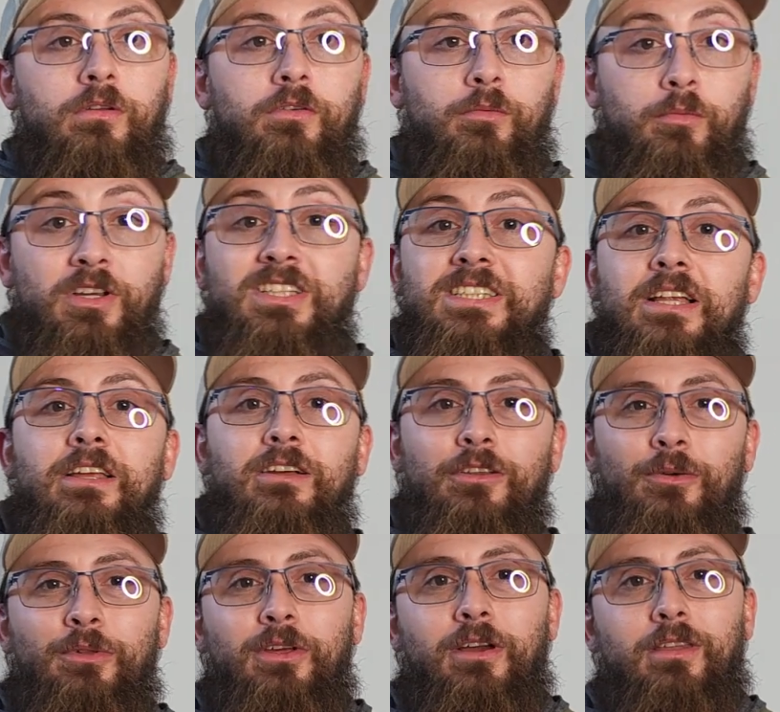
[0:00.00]
reselling
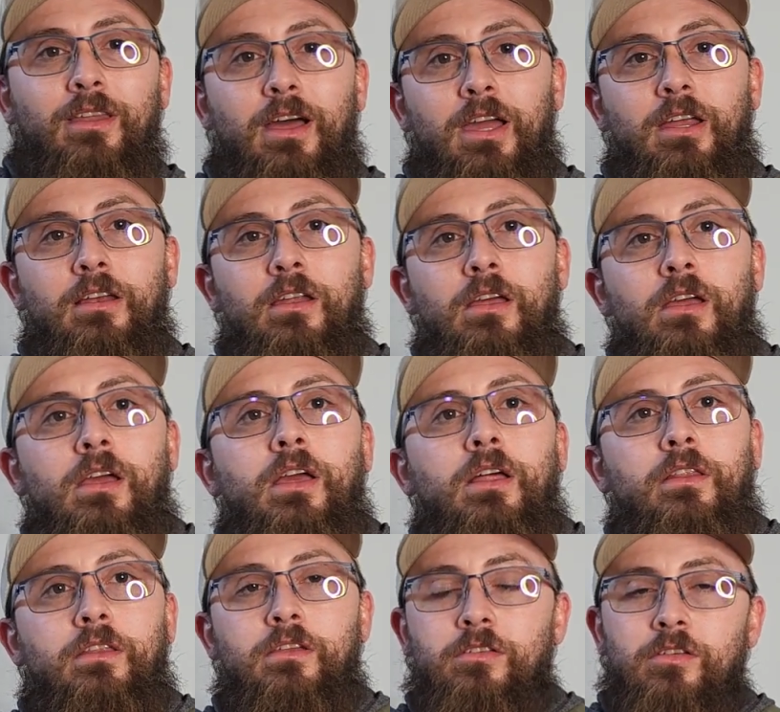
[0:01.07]
clothing online.
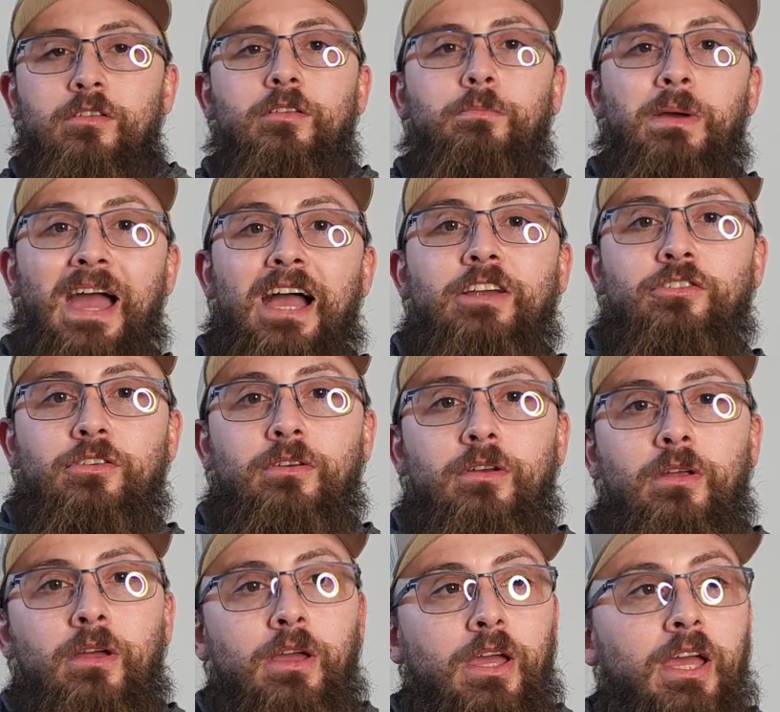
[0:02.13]
This is a passion.
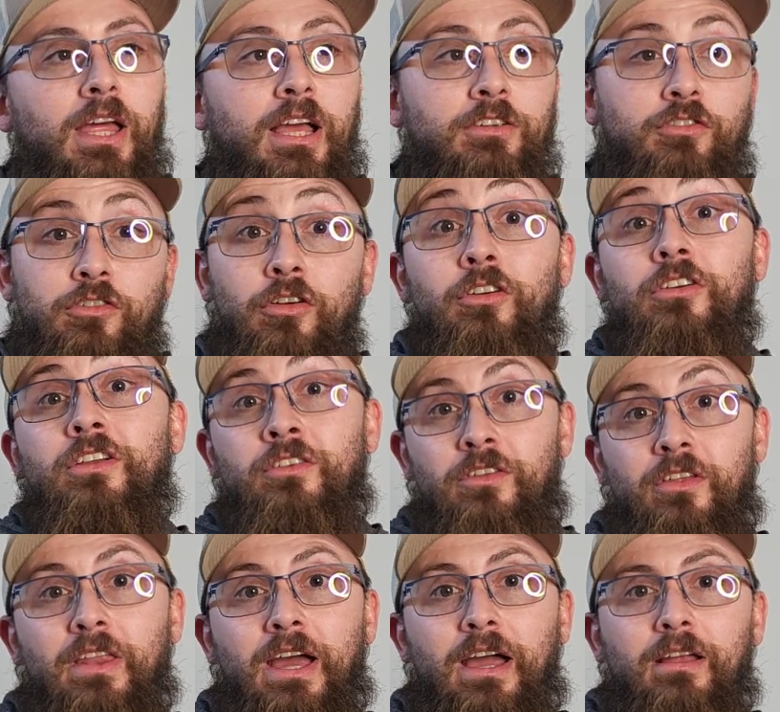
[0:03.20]
It has turned into
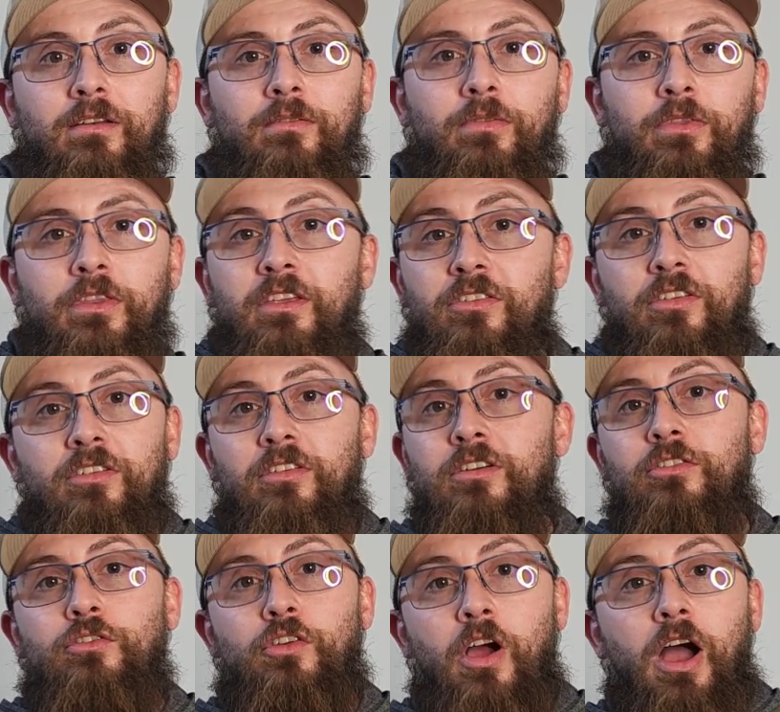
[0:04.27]
that. This isn't a
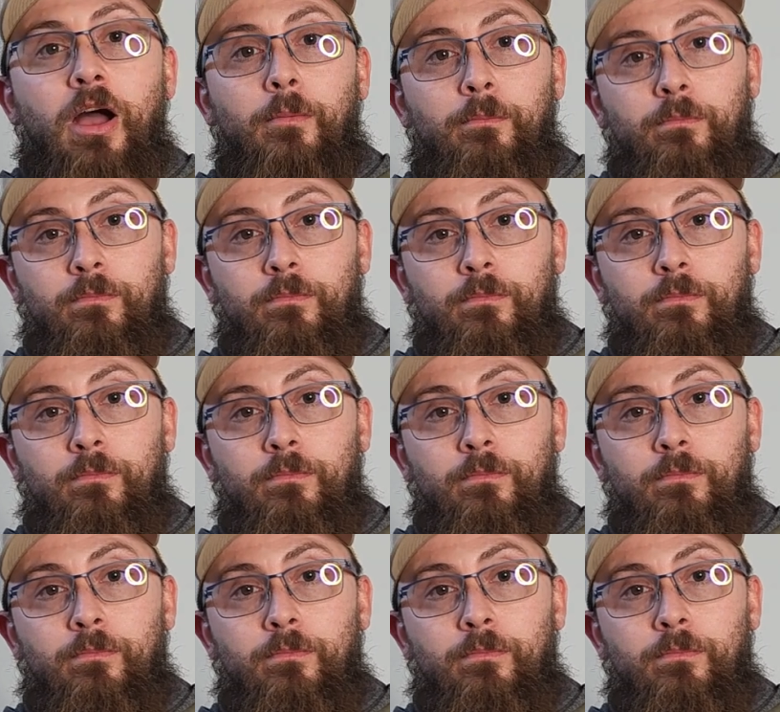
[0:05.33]
job.